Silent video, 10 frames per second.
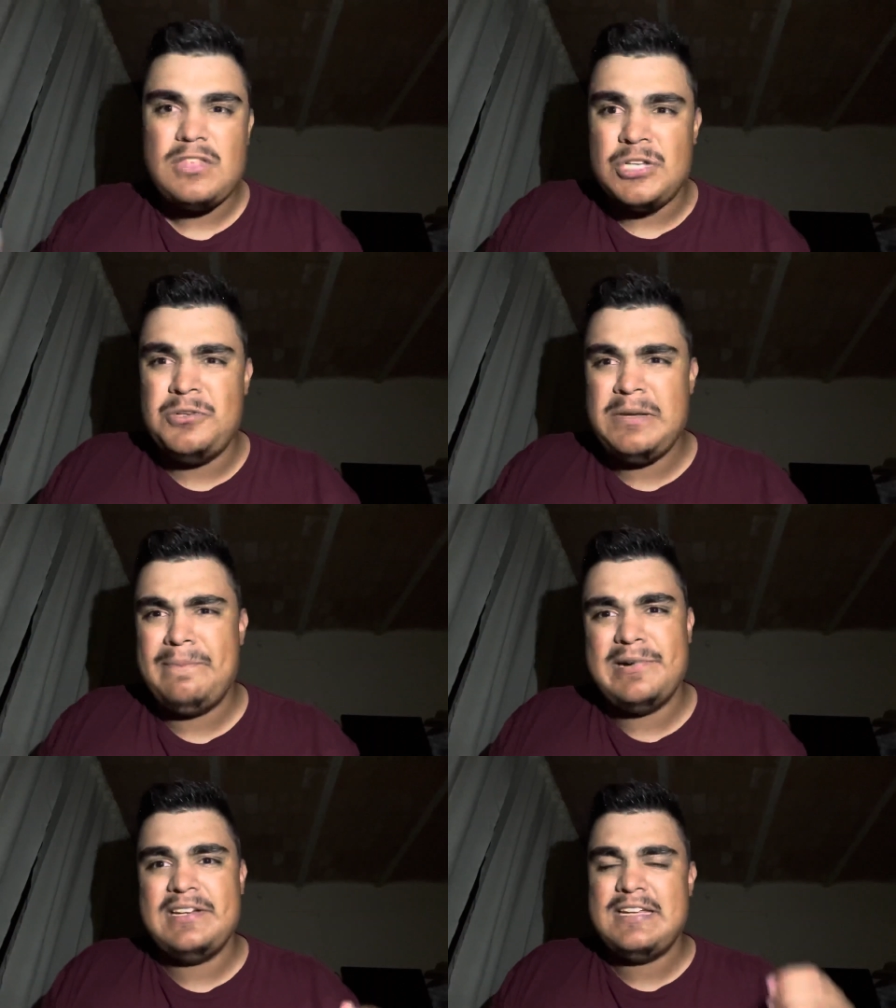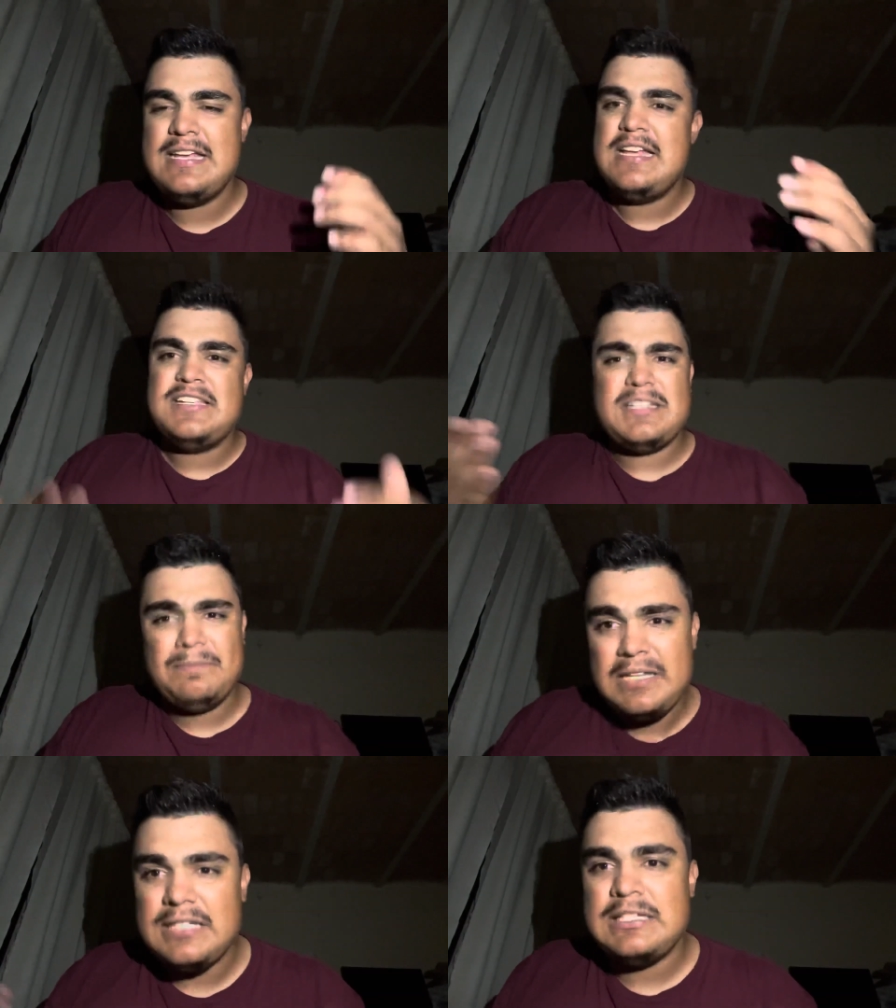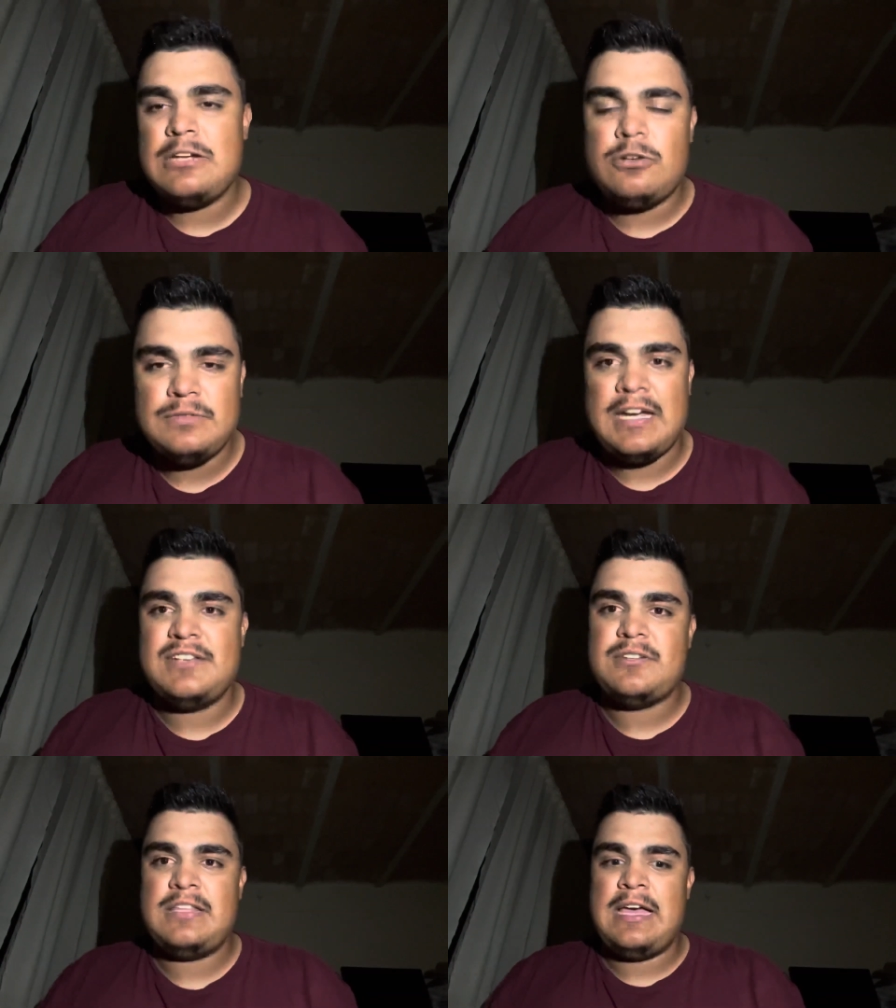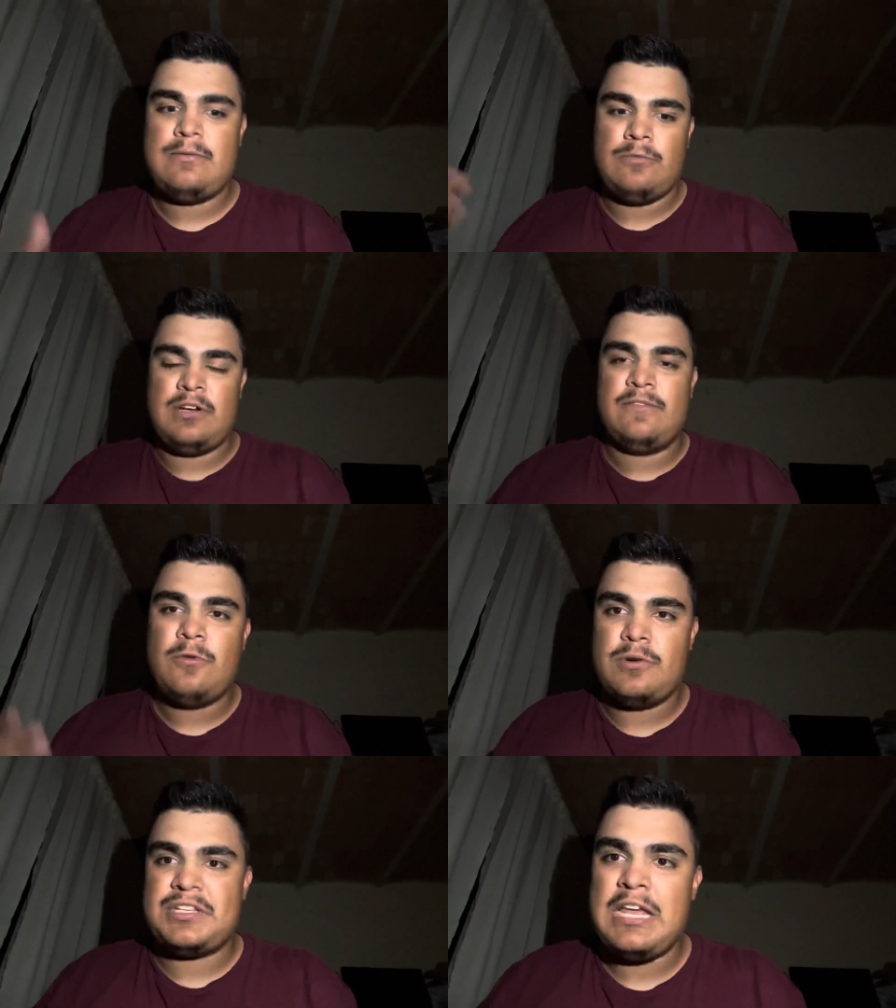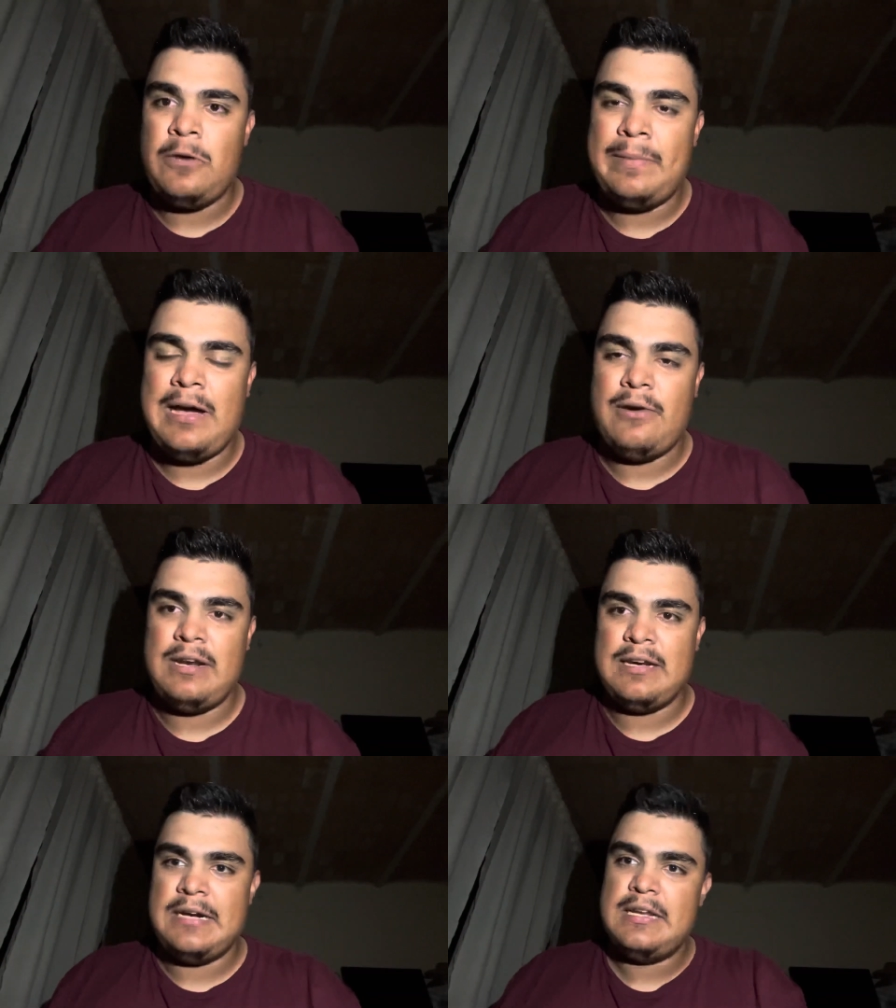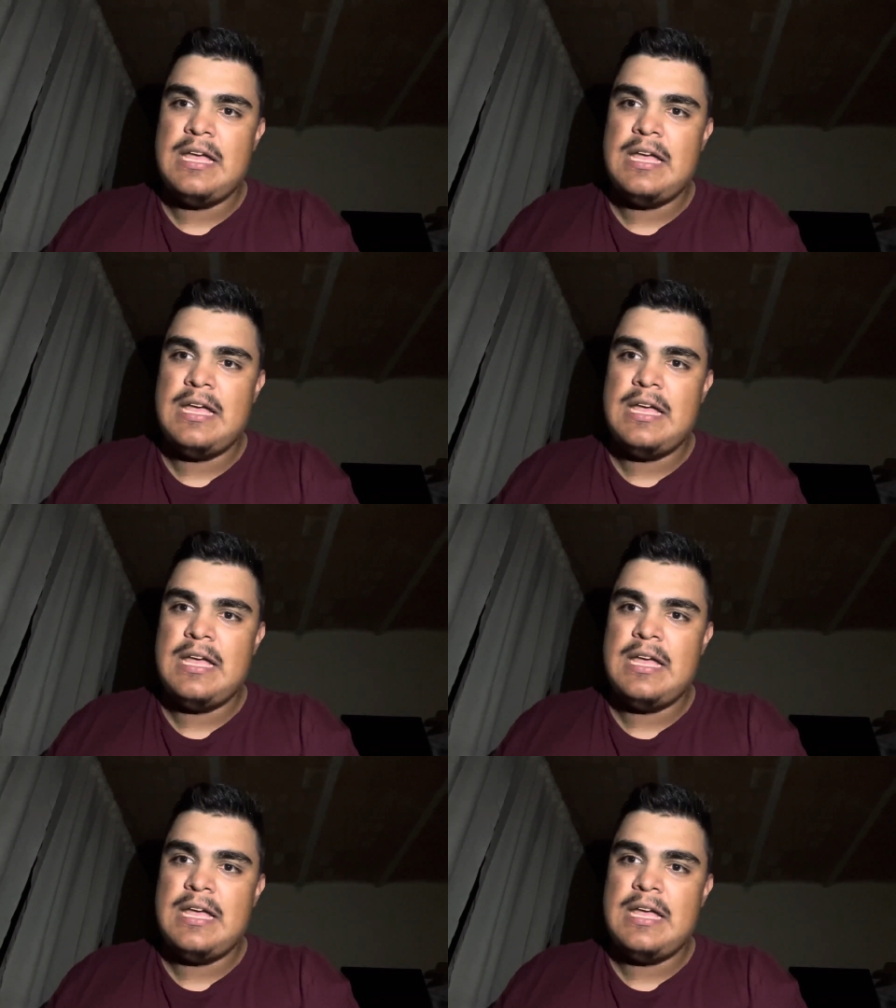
You can put something a little nicer that would, of course, help out and,